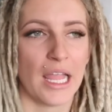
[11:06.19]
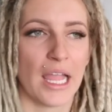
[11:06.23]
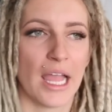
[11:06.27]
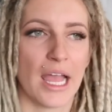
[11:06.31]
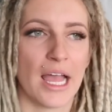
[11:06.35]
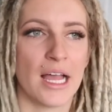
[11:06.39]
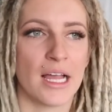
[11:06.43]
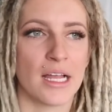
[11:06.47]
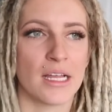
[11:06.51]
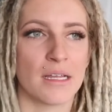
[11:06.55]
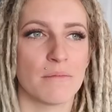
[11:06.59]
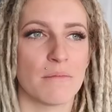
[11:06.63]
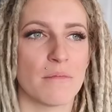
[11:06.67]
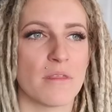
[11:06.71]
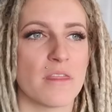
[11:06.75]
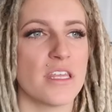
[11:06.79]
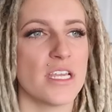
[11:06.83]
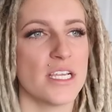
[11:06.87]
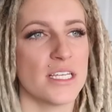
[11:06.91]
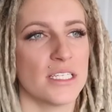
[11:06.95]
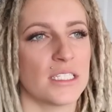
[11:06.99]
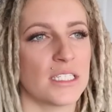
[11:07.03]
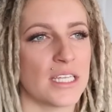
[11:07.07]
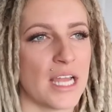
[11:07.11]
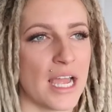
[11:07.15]
Um,
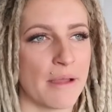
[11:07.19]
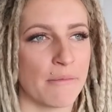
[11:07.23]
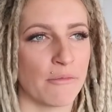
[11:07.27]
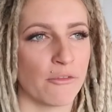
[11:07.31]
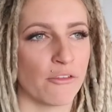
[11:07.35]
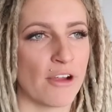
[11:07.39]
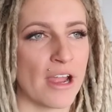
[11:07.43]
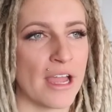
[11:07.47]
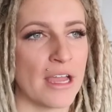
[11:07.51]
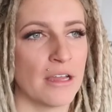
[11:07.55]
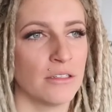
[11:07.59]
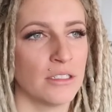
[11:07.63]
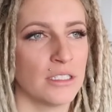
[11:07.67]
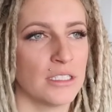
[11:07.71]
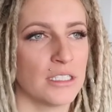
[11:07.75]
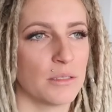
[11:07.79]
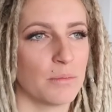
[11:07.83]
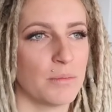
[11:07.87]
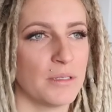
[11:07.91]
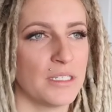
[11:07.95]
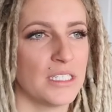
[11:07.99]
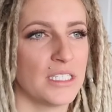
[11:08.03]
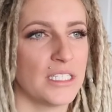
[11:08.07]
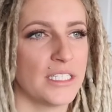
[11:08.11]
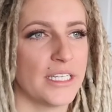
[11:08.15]
this time around, it's
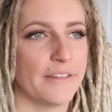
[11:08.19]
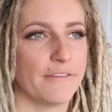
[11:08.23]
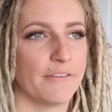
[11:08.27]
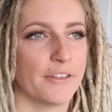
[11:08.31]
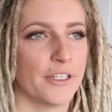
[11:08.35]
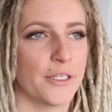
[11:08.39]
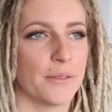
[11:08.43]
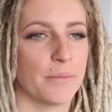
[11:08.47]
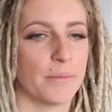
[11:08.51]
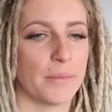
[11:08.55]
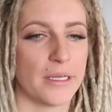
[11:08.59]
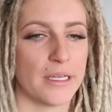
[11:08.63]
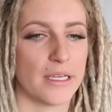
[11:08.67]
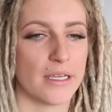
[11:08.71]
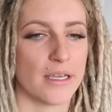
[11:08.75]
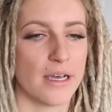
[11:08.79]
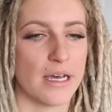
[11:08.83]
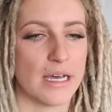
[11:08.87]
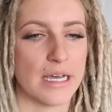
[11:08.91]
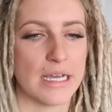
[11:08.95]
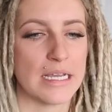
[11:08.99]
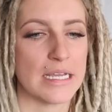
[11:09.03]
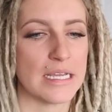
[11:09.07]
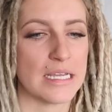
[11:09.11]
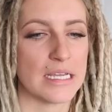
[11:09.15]
been different
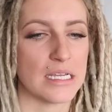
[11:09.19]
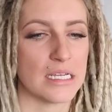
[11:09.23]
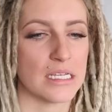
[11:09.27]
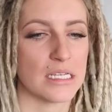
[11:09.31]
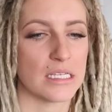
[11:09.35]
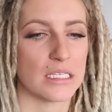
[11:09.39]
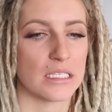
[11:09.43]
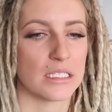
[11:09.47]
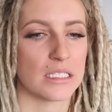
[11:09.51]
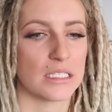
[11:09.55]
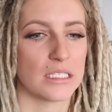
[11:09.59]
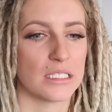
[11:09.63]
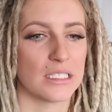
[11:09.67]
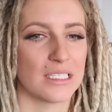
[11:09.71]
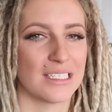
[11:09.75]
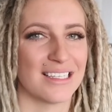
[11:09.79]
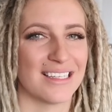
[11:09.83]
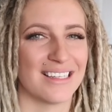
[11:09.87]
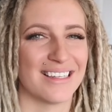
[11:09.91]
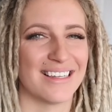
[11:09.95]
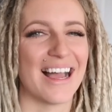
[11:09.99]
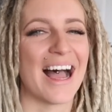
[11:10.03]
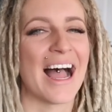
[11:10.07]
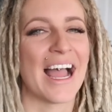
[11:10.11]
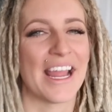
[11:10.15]
because
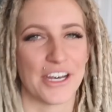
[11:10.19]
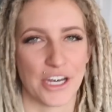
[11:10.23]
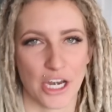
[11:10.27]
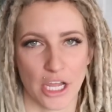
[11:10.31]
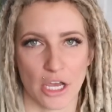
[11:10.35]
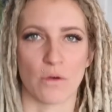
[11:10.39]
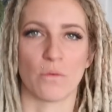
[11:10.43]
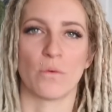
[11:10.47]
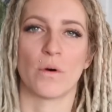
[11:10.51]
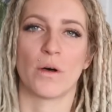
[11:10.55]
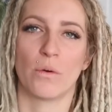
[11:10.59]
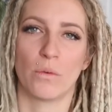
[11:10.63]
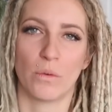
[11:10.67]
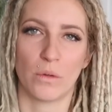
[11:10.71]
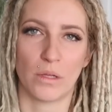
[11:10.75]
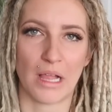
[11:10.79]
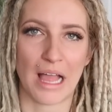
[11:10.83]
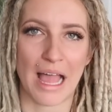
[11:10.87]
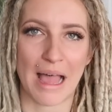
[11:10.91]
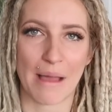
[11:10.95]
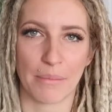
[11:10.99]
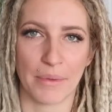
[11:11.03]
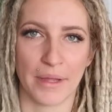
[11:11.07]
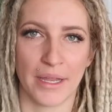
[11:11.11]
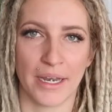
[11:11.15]
I know what will
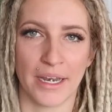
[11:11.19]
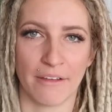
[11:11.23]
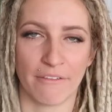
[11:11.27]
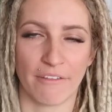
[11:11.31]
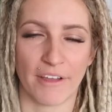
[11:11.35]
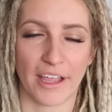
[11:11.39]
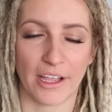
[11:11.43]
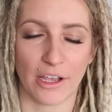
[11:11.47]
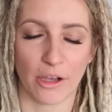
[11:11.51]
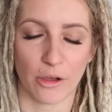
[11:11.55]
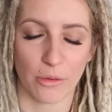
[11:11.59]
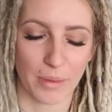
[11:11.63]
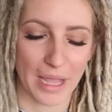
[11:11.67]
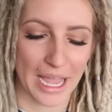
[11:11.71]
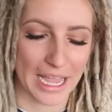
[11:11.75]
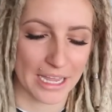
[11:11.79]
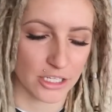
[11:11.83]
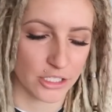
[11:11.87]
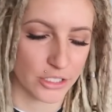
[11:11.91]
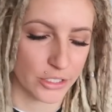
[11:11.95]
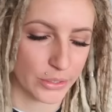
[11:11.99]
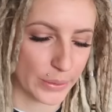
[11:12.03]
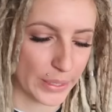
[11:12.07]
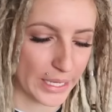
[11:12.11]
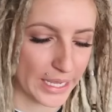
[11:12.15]
happen if I go back
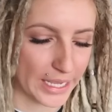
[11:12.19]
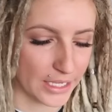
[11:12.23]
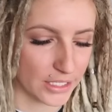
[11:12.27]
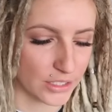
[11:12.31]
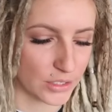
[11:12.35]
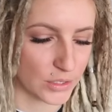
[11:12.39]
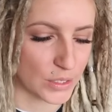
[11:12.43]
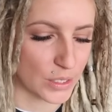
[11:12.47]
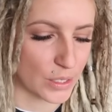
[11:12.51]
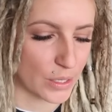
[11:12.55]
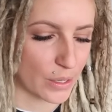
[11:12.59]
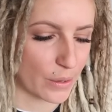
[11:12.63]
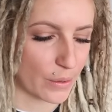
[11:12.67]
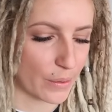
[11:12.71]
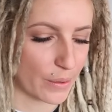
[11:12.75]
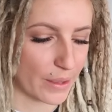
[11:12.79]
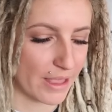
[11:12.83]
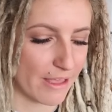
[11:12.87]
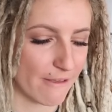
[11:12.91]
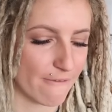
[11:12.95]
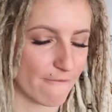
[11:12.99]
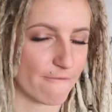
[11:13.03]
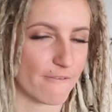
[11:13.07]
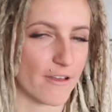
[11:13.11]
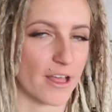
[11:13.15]
to it. So
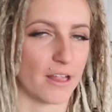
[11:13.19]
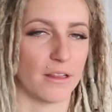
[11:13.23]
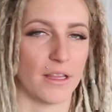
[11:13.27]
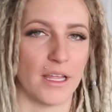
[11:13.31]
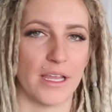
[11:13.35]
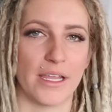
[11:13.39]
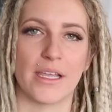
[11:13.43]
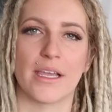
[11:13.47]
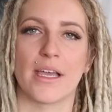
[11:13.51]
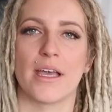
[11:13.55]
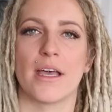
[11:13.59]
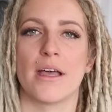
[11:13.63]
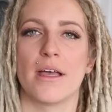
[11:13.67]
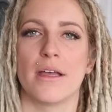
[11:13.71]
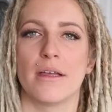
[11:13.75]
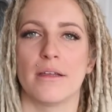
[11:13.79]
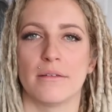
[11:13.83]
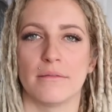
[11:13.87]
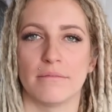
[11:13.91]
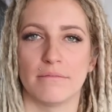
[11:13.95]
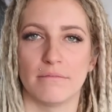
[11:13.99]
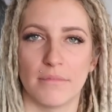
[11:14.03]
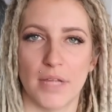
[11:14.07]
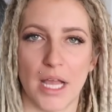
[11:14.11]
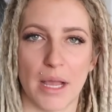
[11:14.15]
it felt like
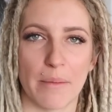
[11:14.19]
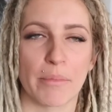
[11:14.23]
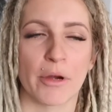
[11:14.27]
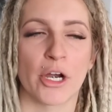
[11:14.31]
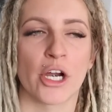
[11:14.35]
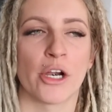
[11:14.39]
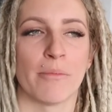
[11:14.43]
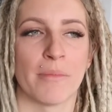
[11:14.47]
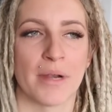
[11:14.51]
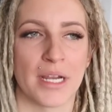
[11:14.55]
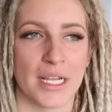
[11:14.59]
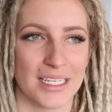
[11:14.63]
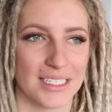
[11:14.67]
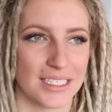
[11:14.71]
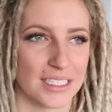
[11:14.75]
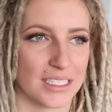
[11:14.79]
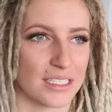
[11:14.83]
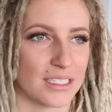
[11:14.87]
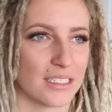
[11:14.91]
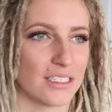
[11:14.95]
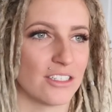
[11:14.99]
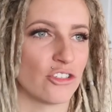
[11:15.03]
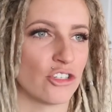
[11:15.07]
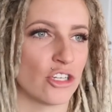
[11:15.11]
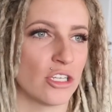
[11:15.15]
a, a permanent
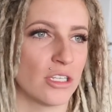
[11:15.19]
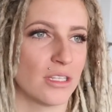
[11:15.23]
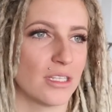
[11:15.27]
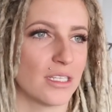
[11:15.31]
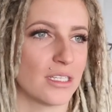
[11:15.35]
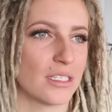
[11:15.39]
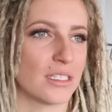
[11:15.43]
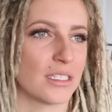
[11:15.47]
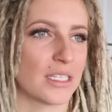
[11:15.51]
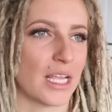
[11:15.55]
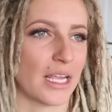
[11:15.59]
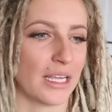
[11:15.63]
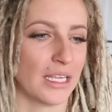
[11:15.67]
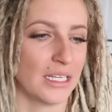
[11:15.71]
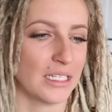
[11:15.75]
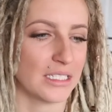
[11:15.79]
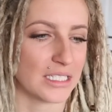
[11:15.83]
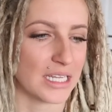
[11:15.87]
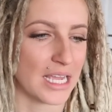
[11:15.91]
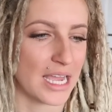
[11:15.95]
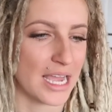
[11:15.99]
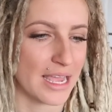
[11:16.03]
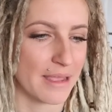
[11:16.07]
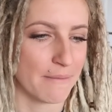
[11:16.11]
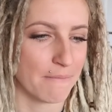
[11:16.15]
decision the second
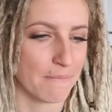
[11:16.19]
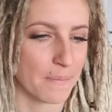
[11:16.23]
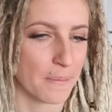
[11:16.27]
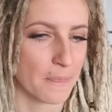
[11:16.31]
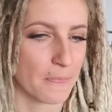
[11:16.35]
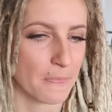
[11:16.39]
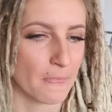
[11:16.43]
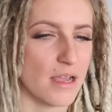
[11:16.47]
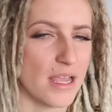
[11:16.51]
time.